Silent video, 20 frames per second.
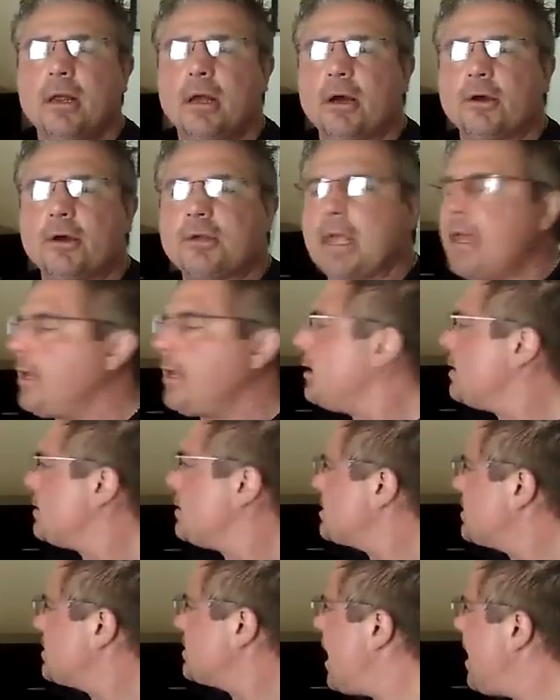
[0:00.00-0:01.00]
Okay?
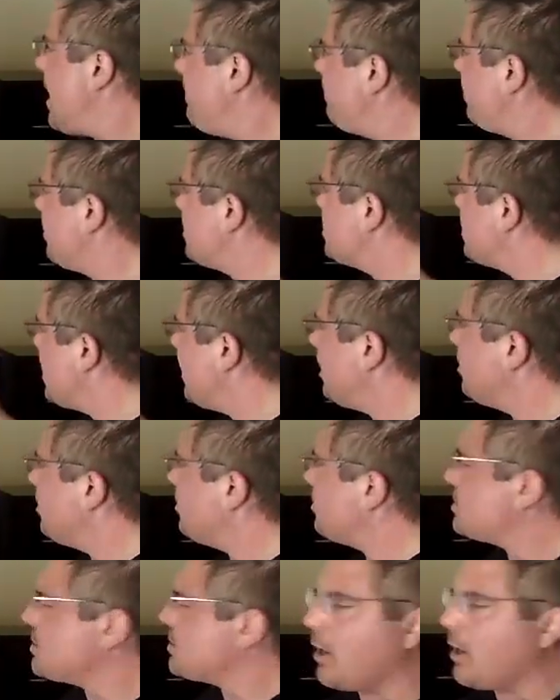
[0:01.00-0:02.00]
Stop presenting
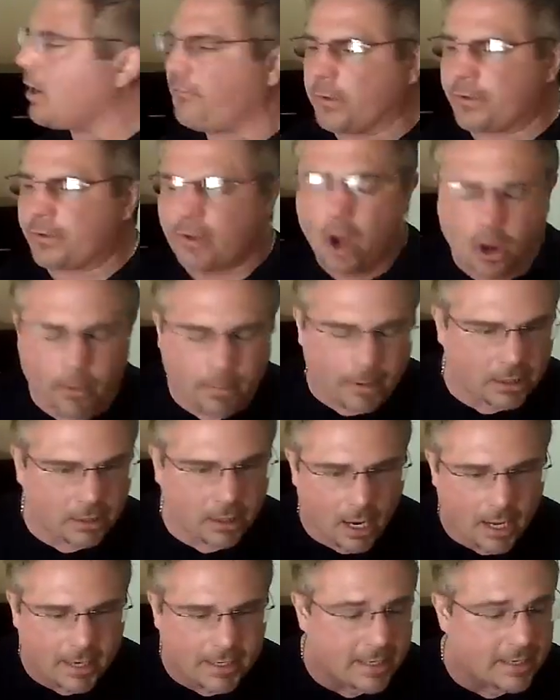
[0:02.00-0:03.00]
yourself with, oh my
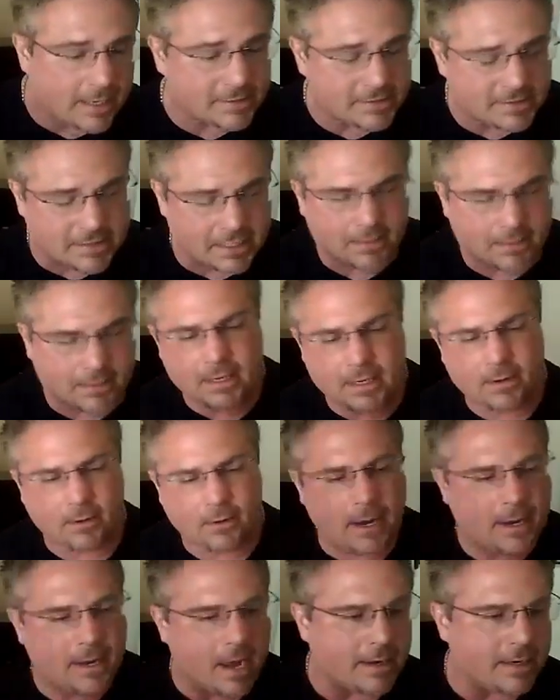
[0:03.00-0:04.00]
God, I didn't sell today,
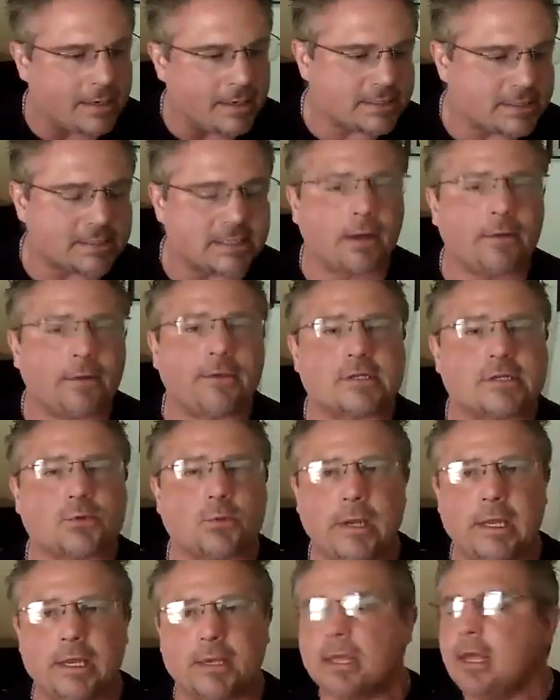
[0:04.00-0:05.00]
right? I didn't sell this
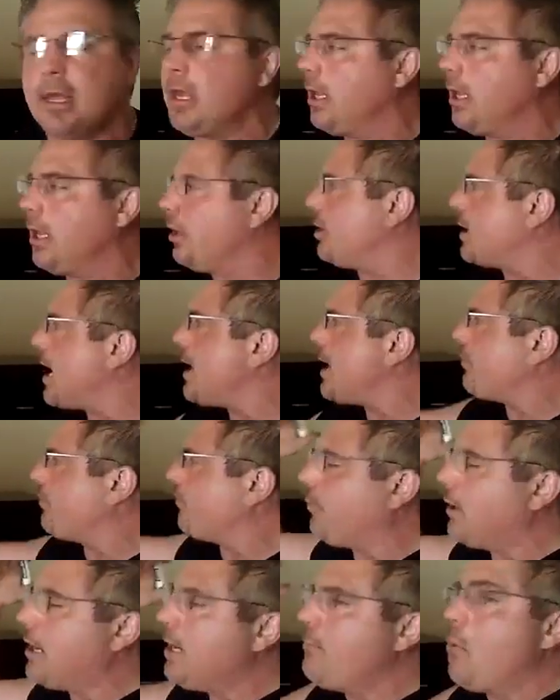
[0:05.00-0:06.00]
week. You got
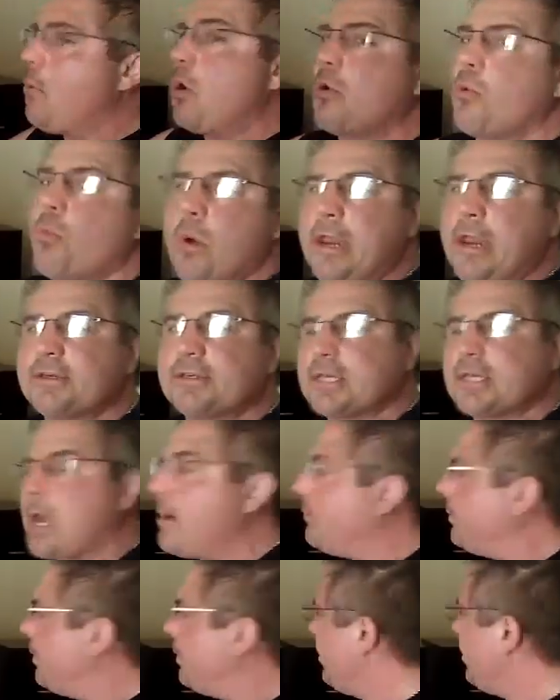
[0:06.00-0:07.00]
3 more weeks
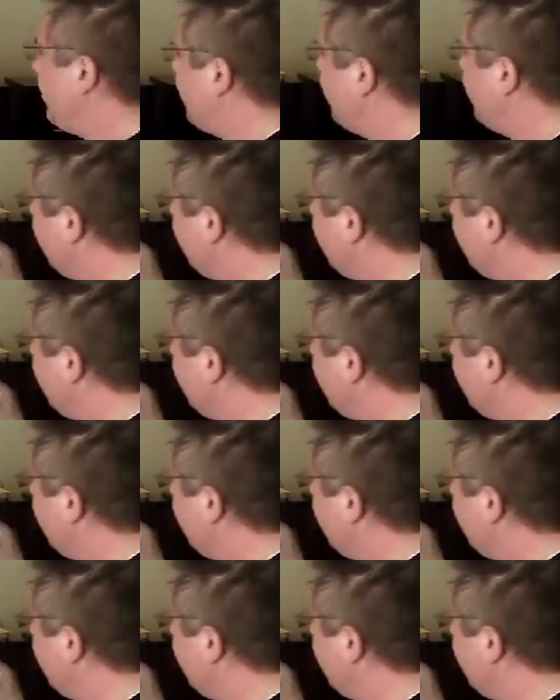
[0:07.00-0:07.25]
coming to you.